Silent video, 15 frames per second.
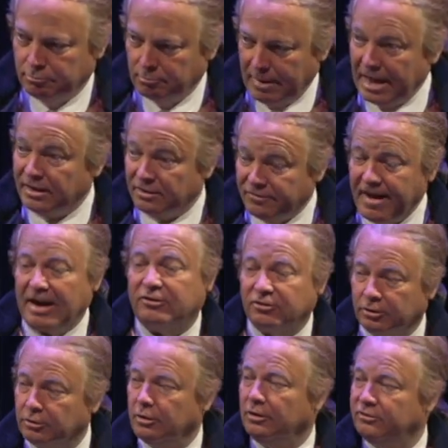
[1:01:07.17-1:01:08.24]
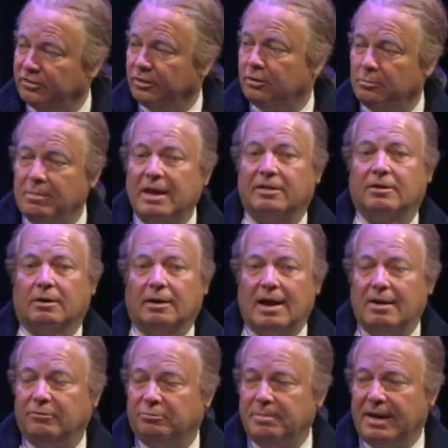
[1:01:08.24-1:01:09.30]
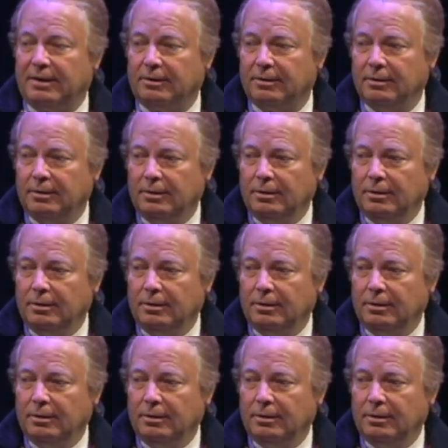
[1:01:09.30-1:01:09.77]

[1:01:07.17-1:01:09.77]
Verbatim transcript: manufactured goods that could make their lives better.